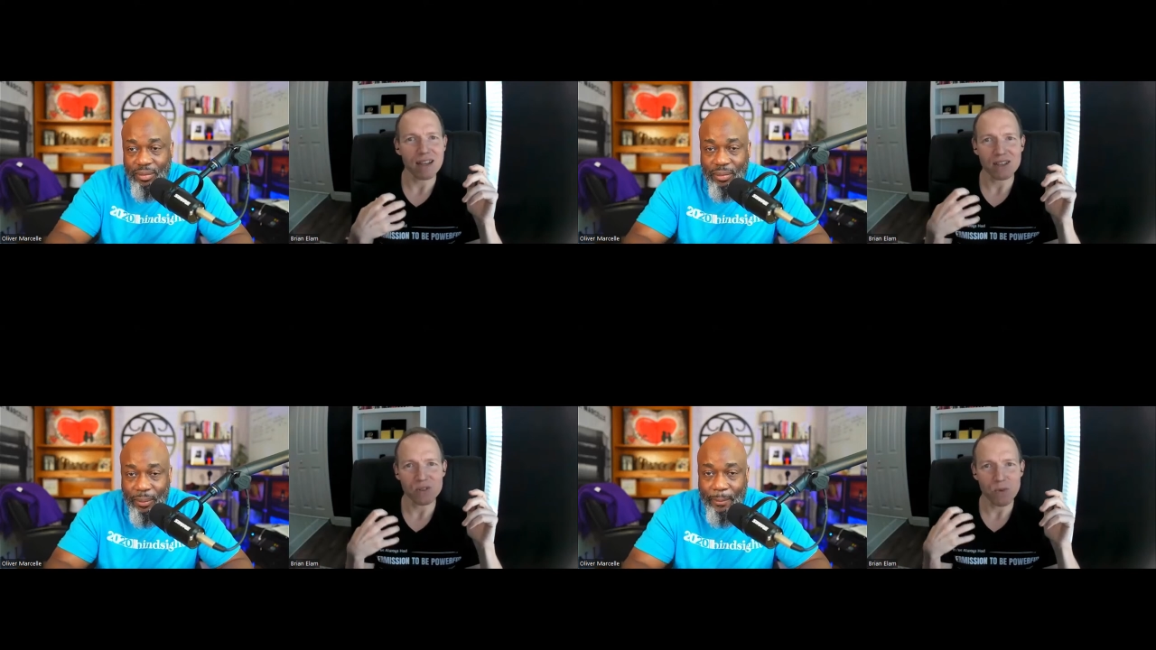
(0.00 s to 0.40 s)

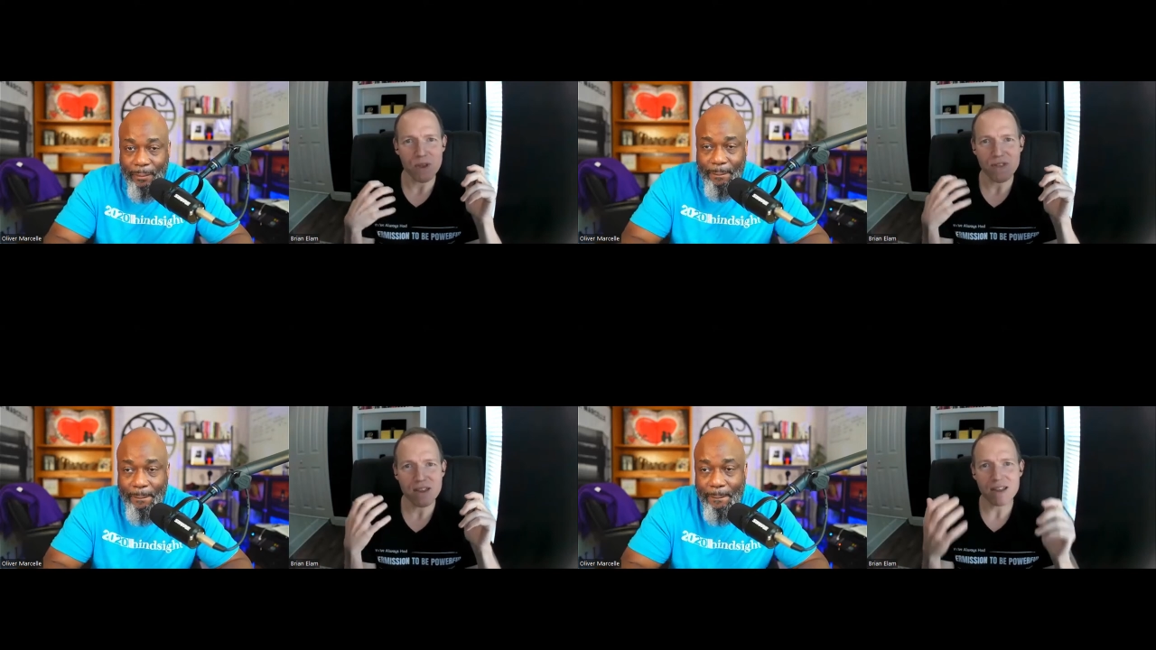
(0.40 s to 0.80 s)
Speaker 1: as we
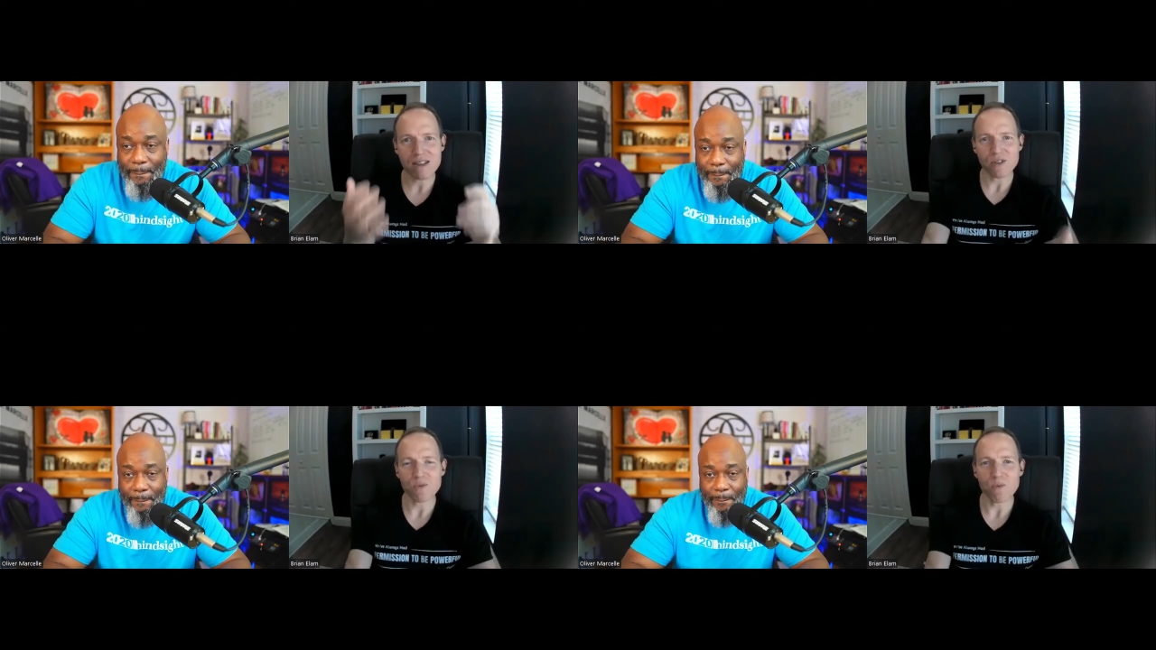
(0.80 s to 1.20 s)
think
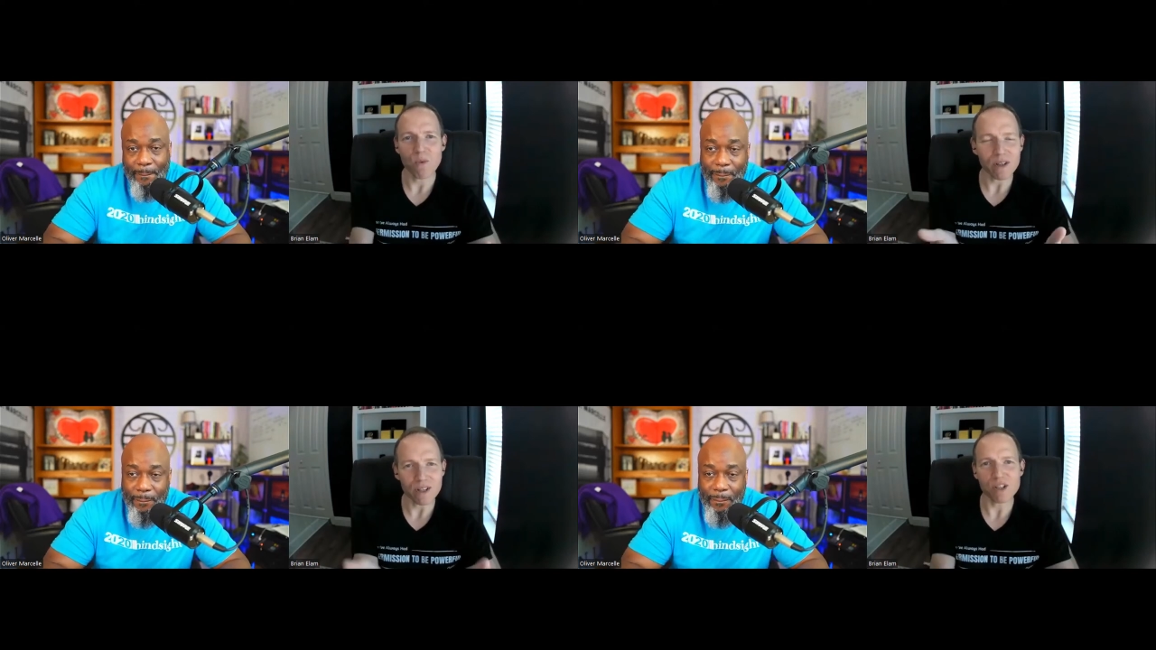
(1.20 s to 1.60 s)
is
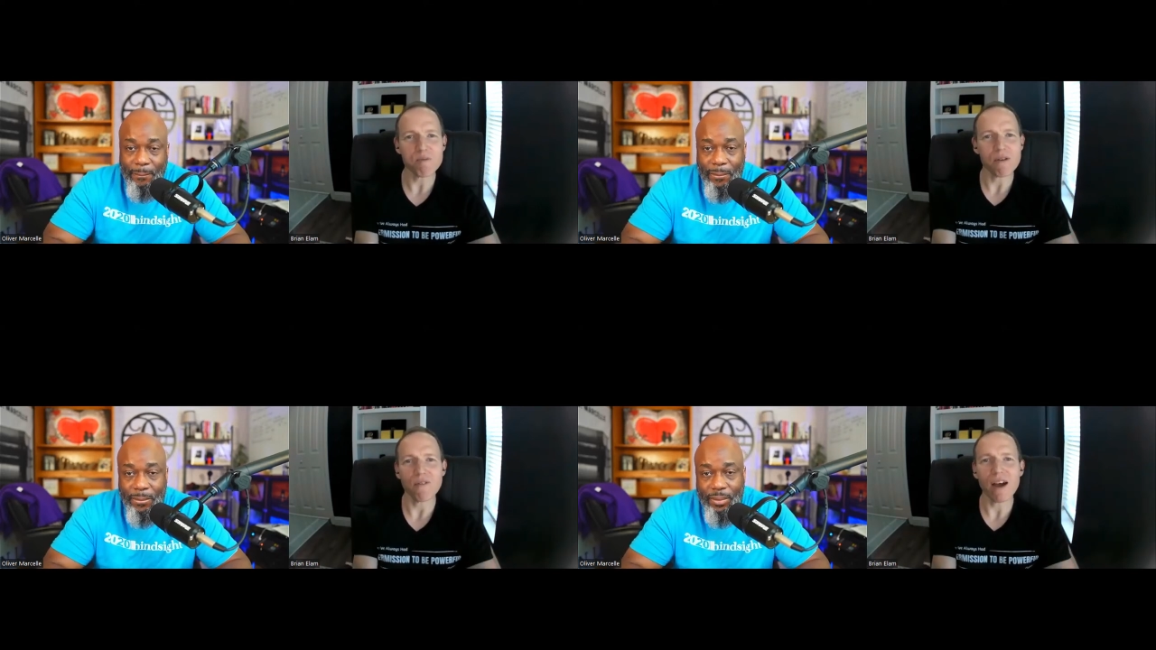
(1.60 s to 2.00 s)
what a good
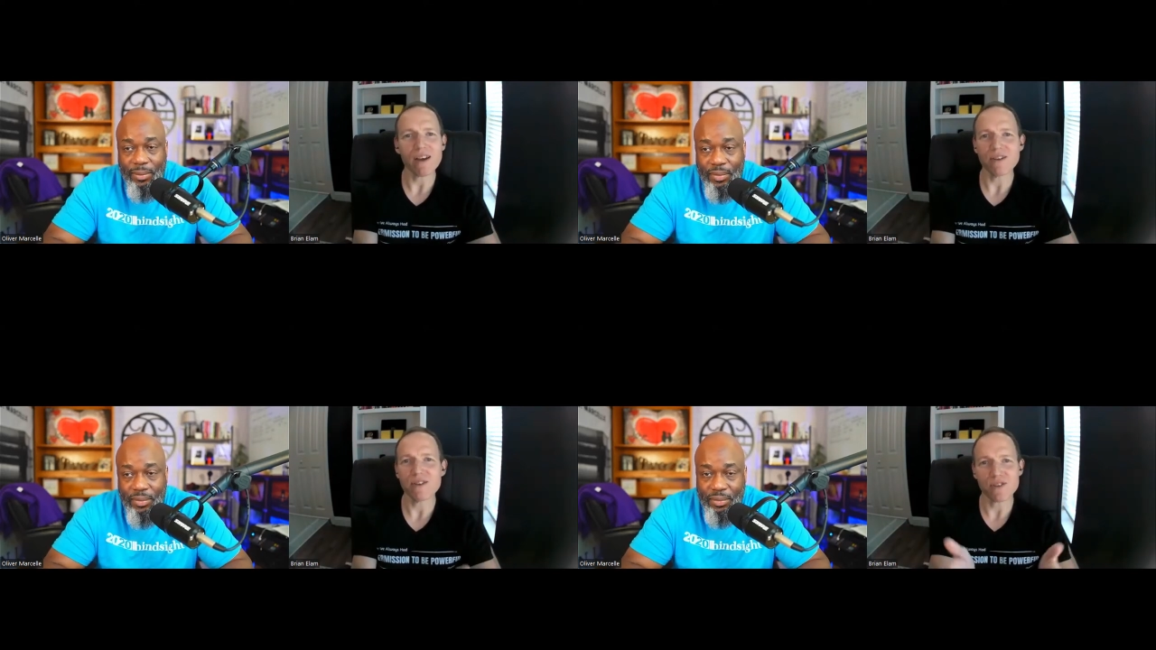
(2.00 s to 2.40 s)

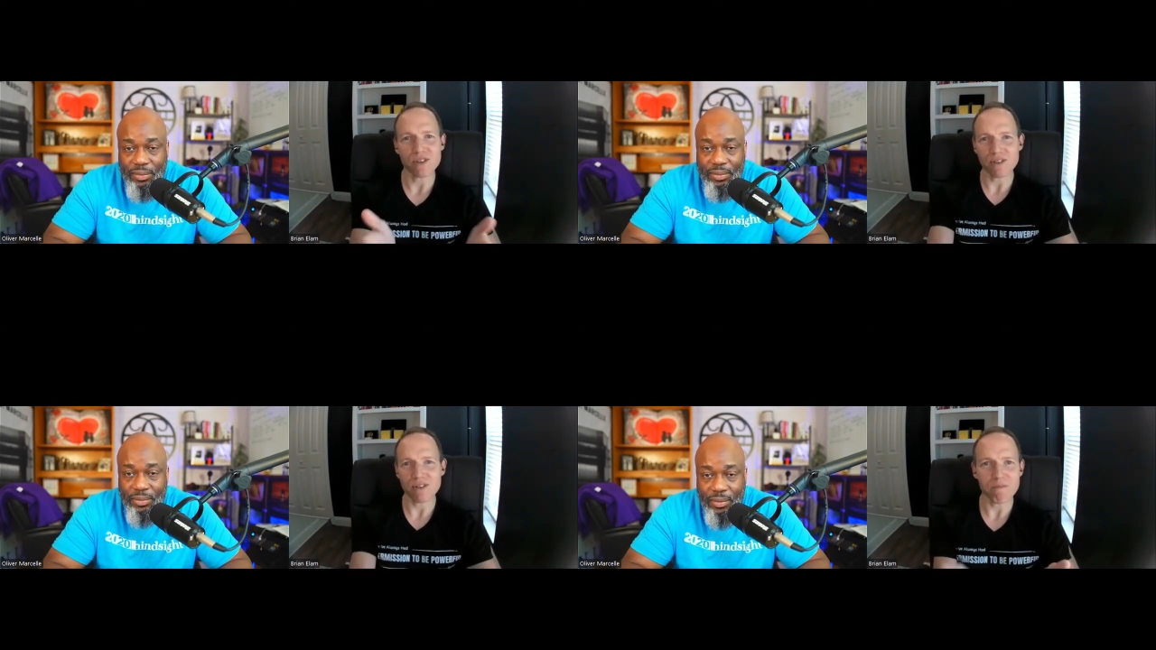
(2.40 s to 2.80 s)
provider is, a
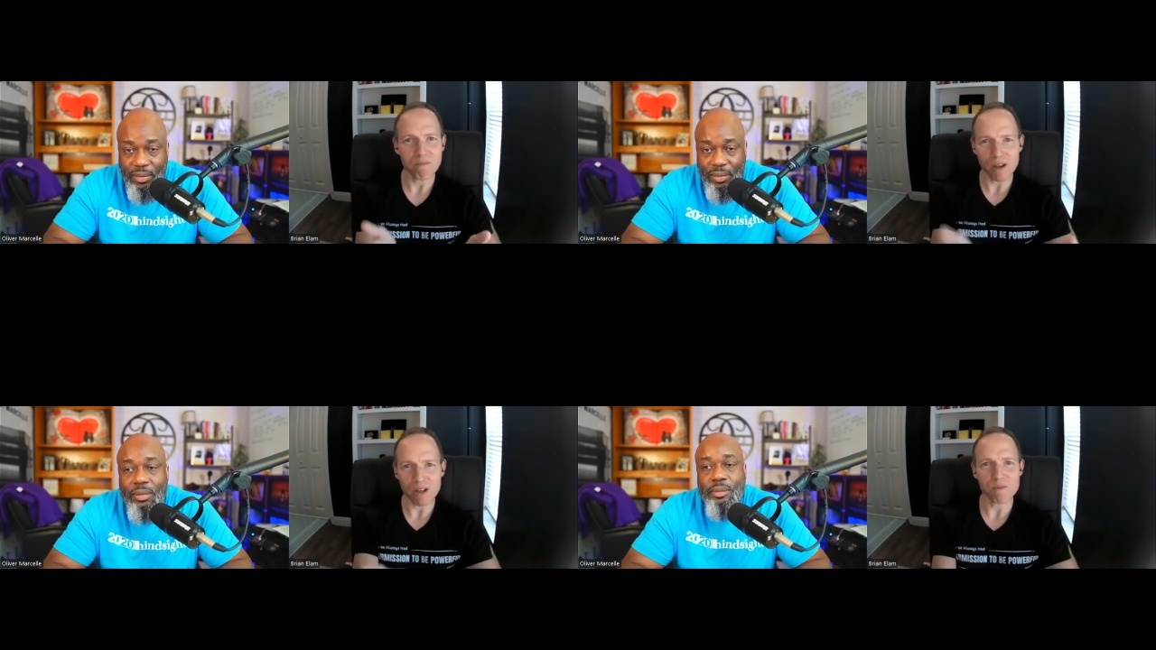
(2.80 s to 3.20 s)
good
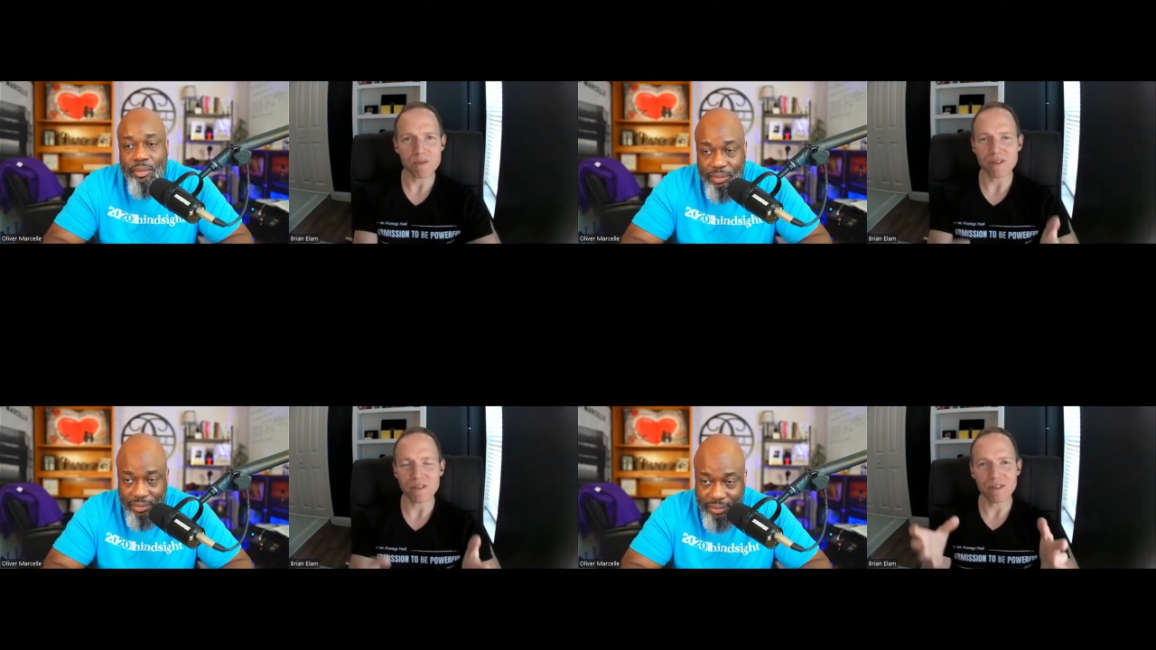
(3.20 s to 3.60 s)

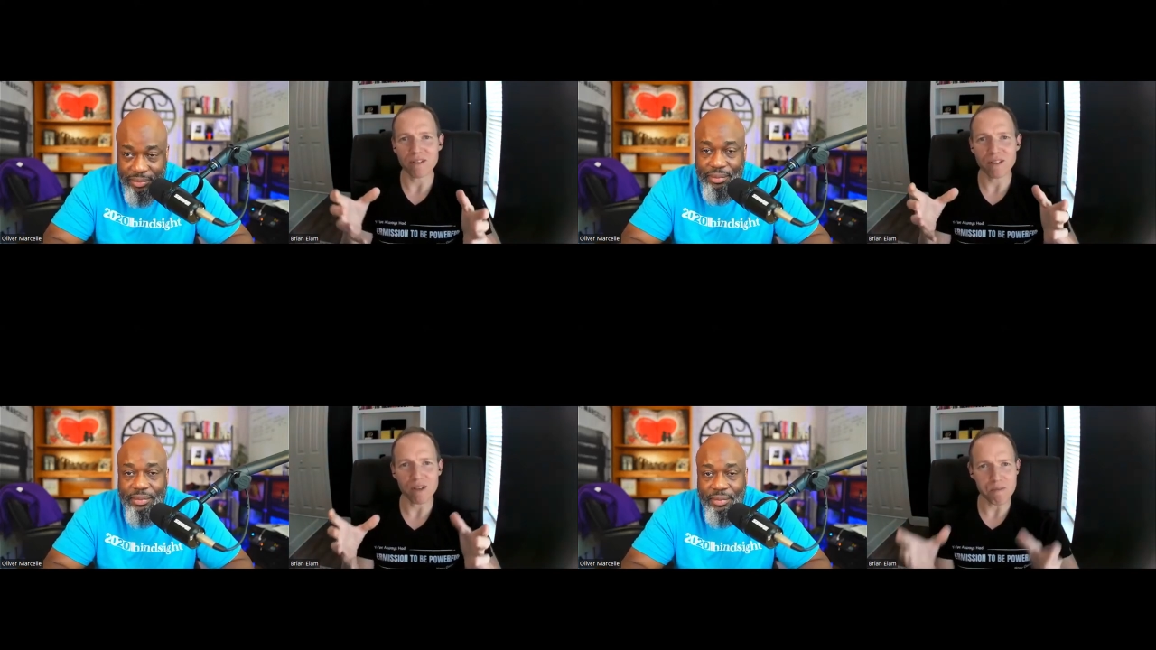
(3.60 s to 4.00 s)
husband, a
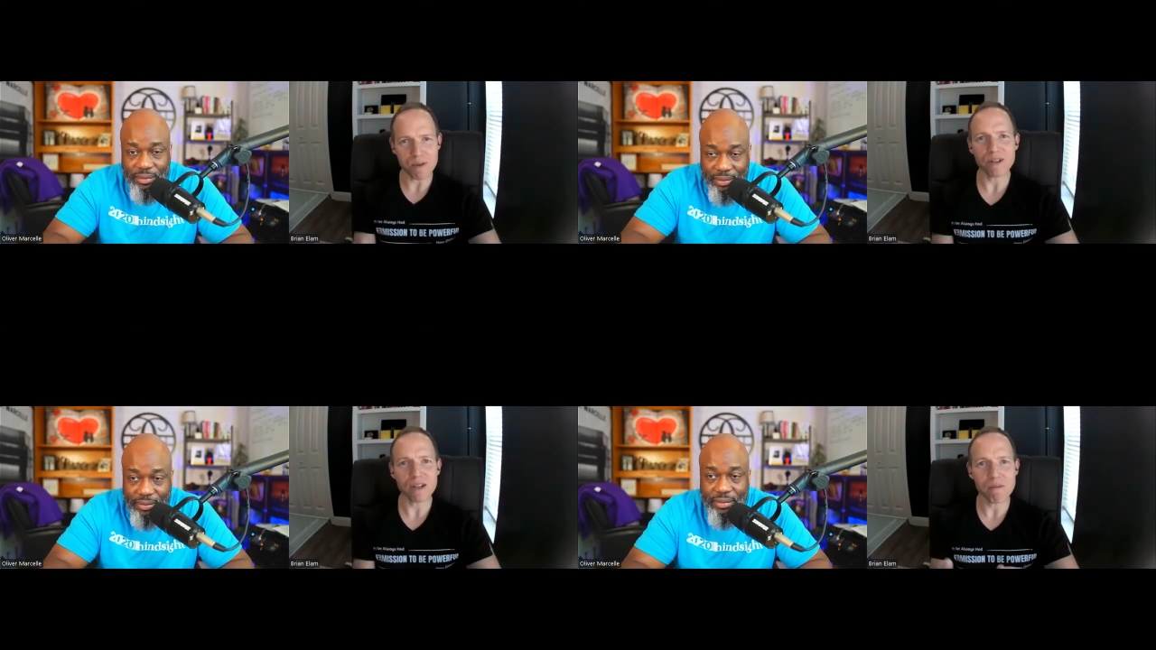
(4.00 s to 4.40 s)
good community